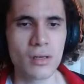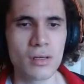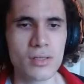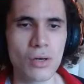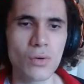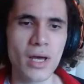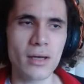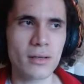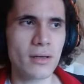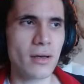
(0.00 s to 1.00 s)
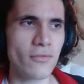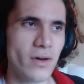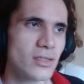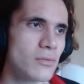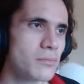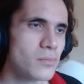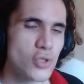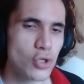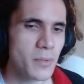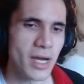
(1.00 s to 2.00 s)
So like Phantom
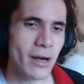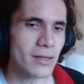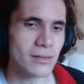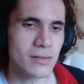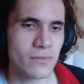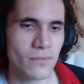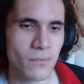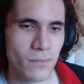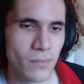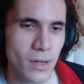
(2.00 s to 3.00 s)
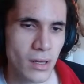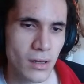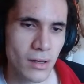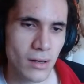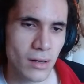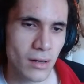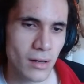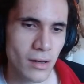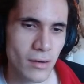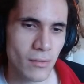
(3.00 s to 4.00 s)
Troop characters
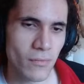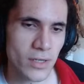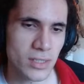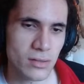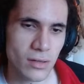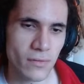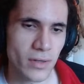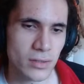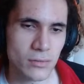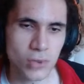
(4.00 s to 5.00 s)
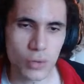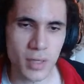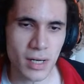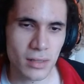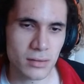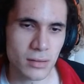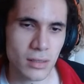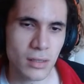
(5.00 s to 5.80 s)
versus another Phantom Troop character,